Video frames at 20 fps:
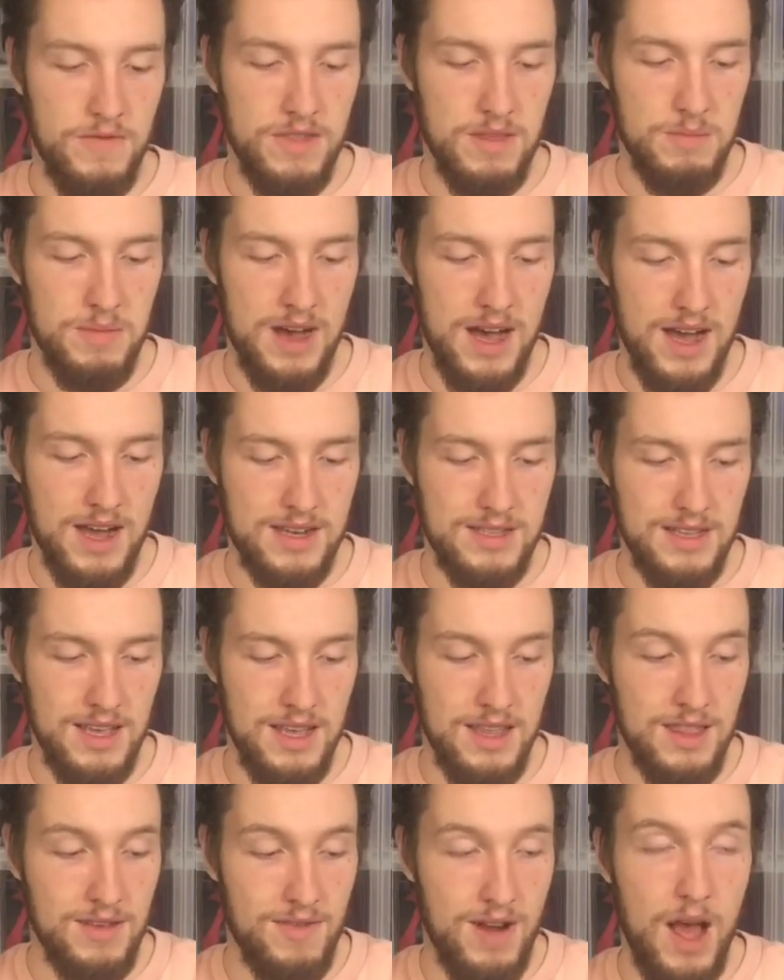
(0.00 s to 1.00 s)
the box
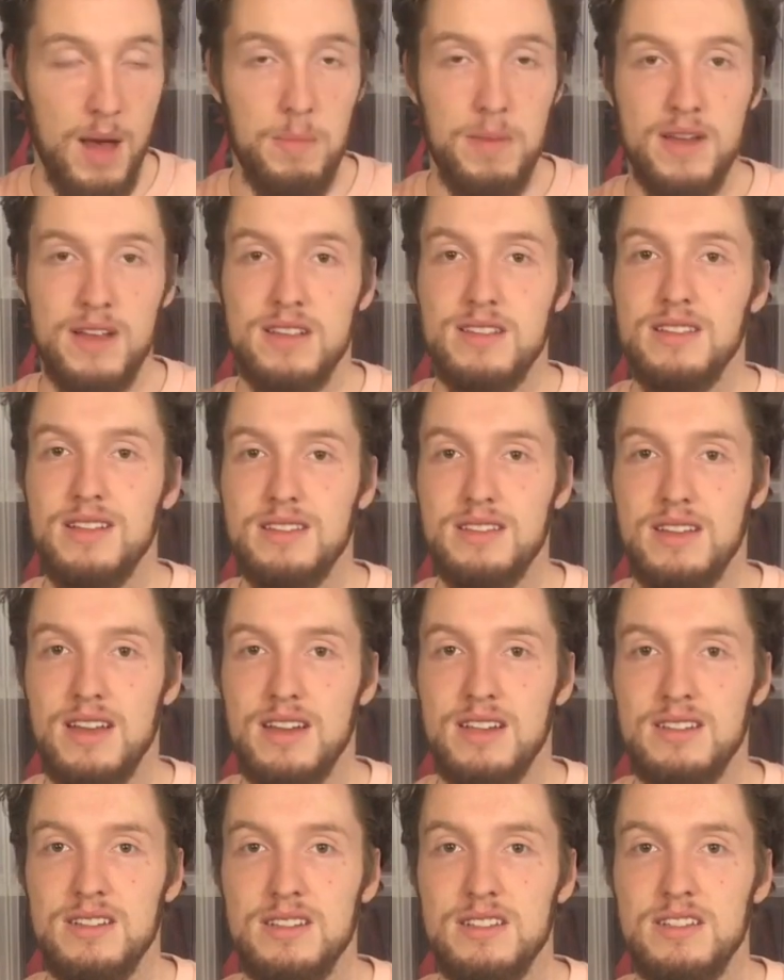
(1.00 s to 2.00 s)
and the wrappings, let's get
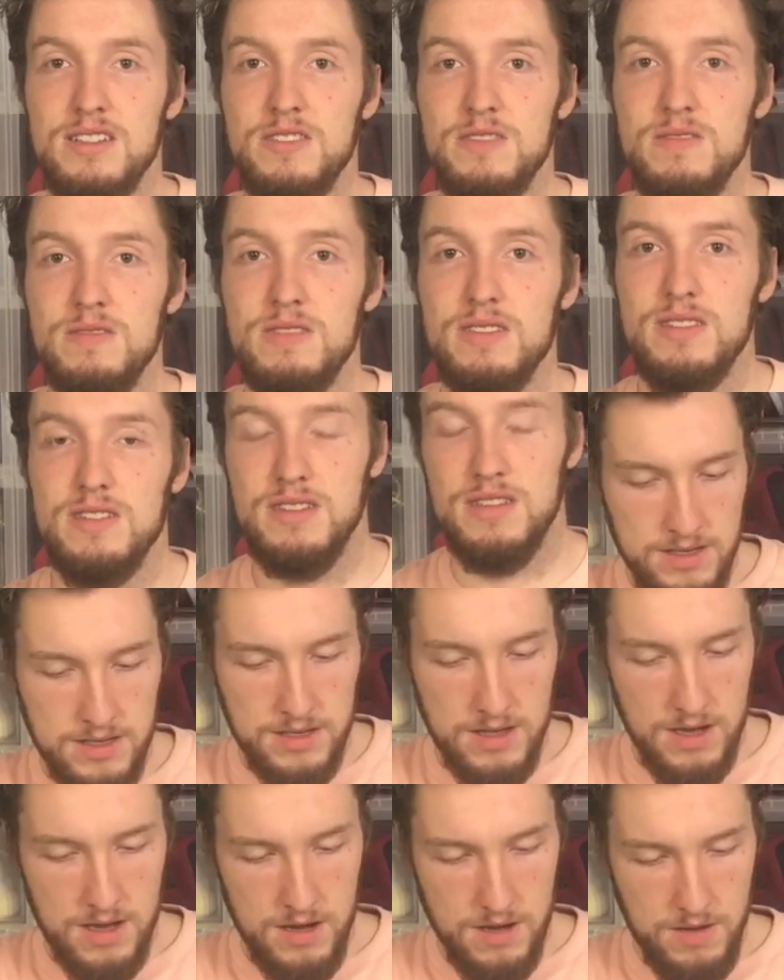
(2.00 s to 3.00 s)
into the shoes.
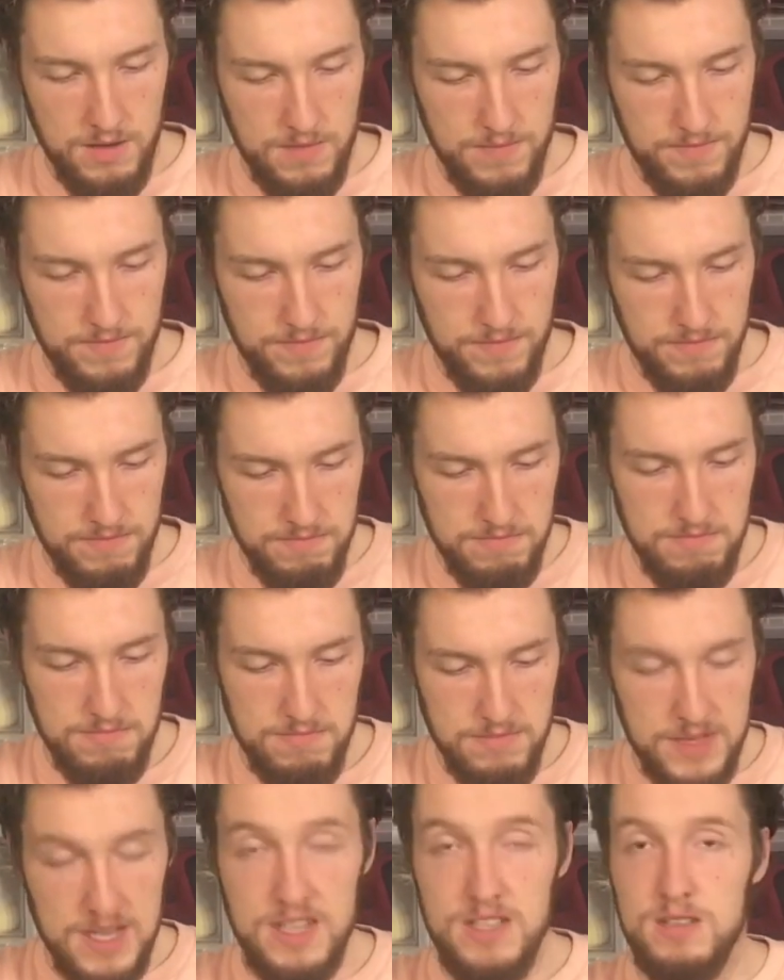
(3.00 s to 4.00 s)
So
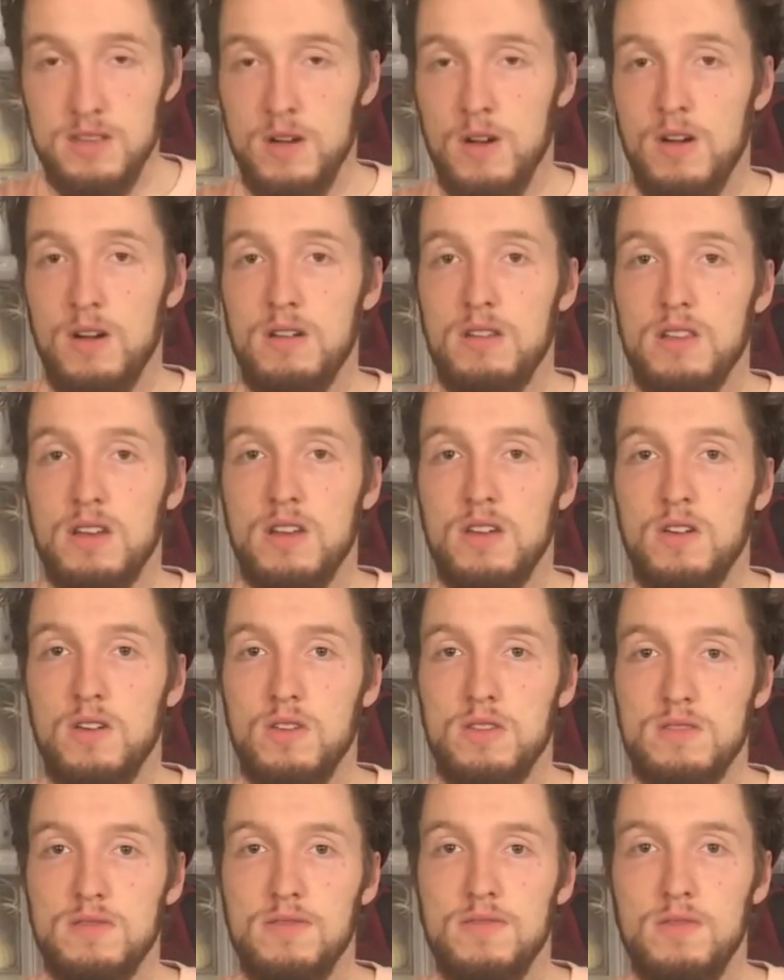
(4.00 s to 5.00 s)
these are the
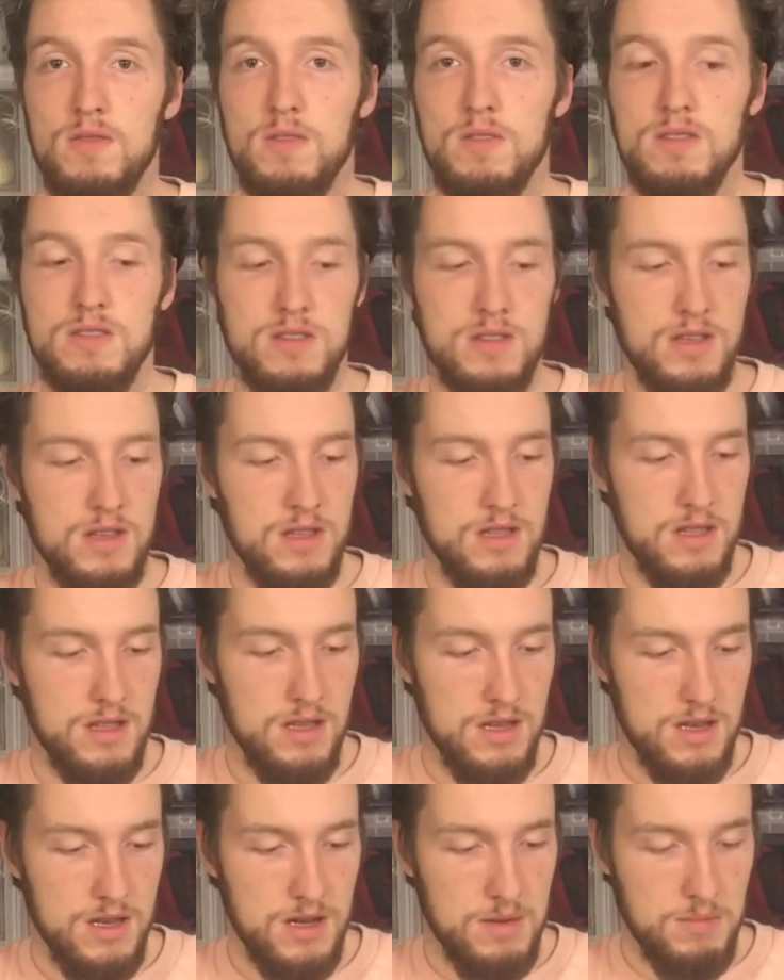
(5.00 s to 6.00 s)
KAWS 4s in
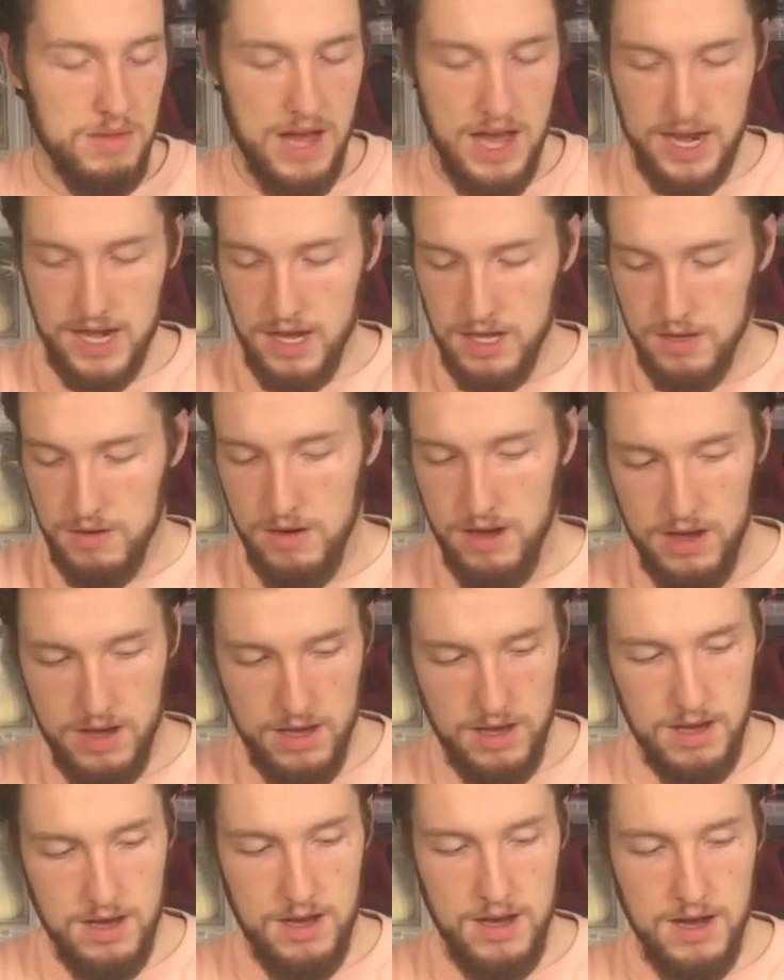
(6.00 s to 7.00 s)
the black colorway.
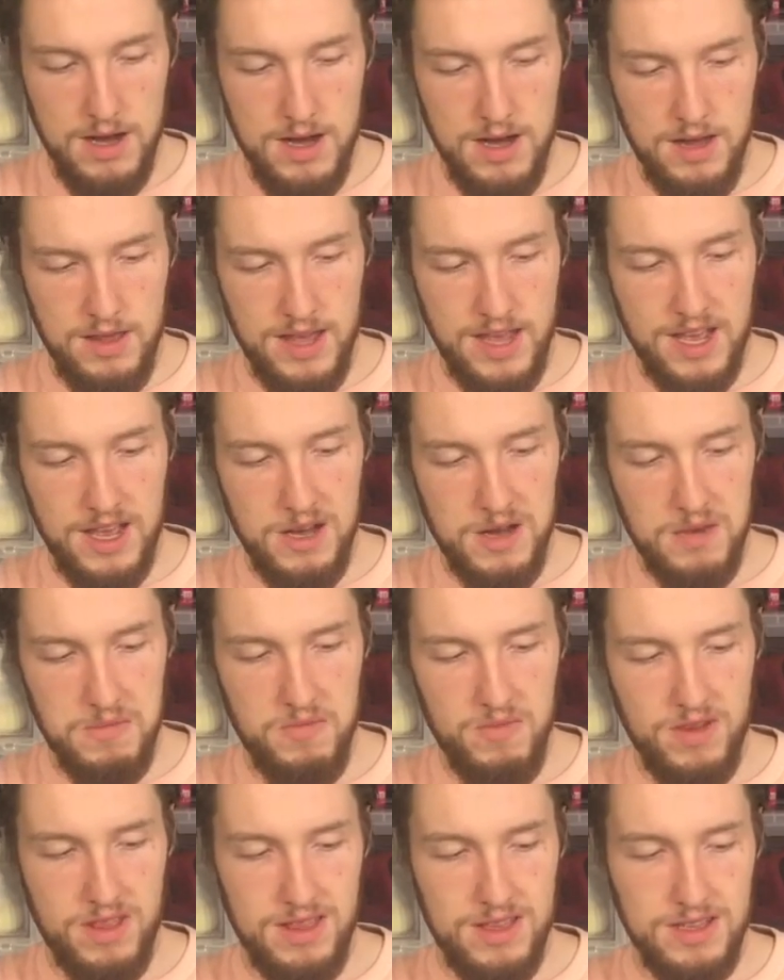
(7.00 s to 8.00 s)
They come
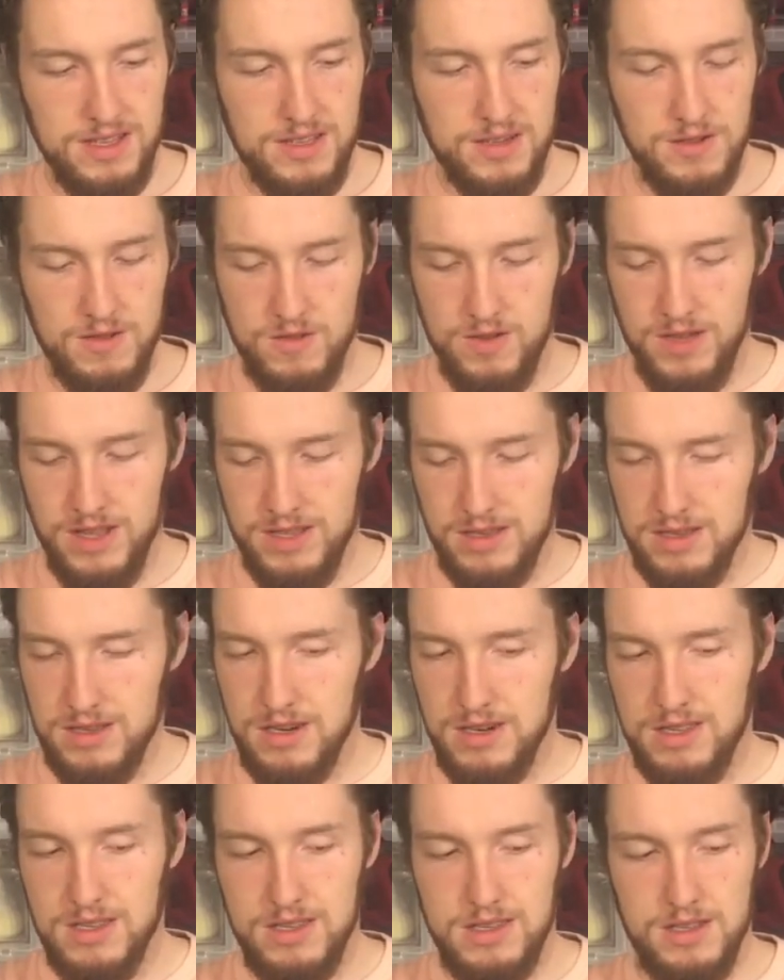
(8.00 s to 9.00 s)
with these little
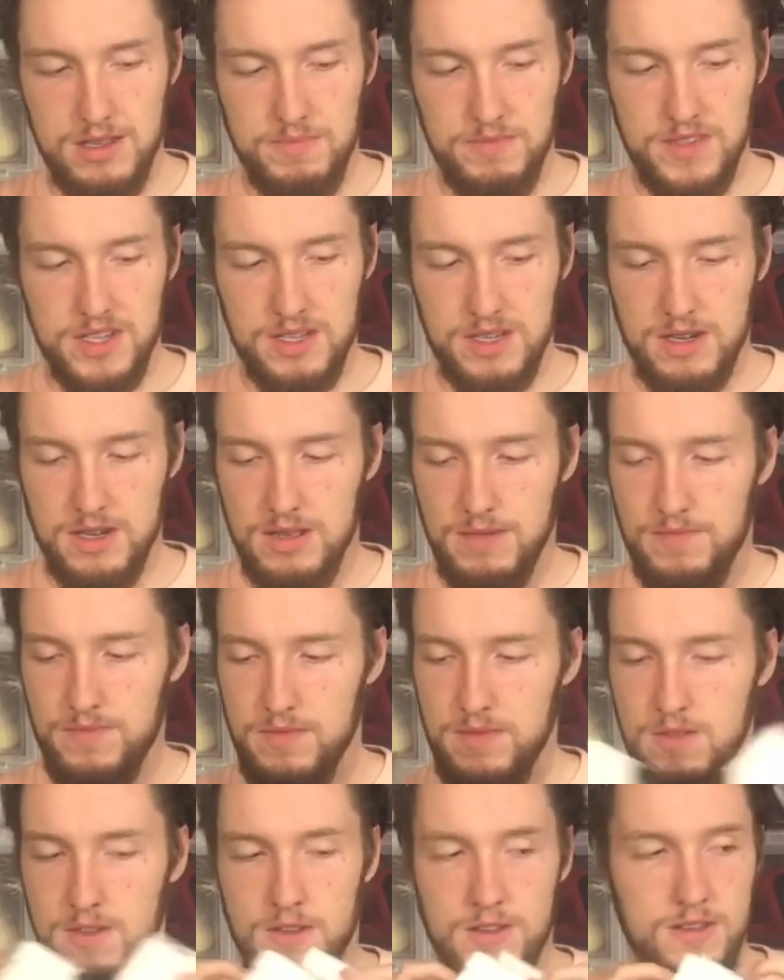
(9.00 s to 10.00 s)
inserts. I'm just gonna
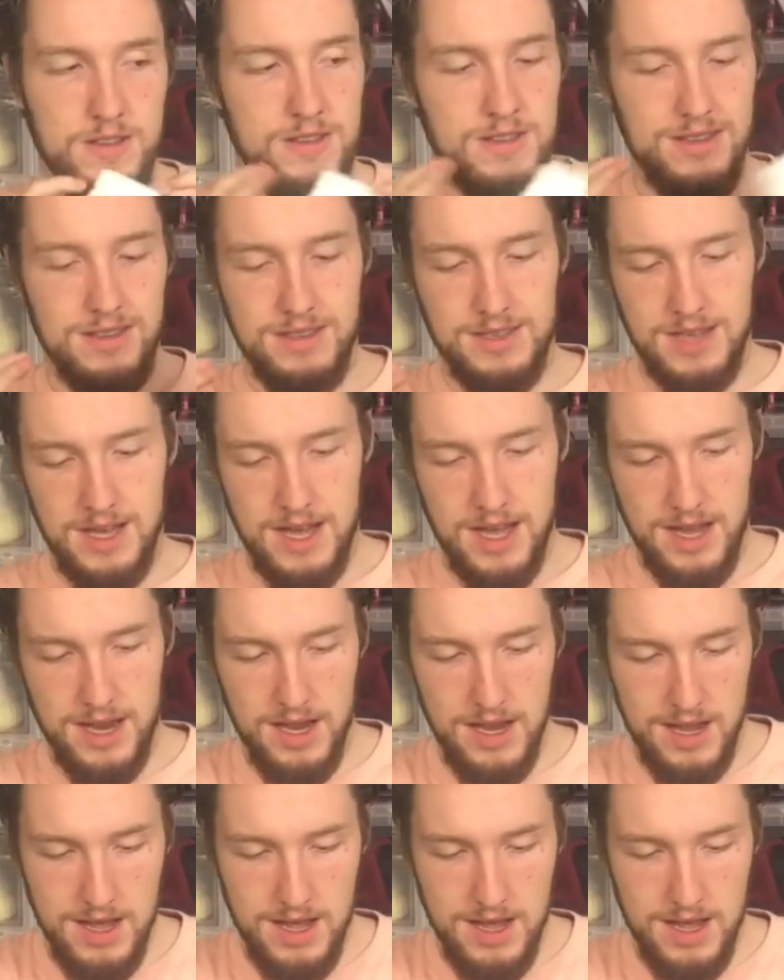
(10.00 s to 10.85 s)
throw this to the side.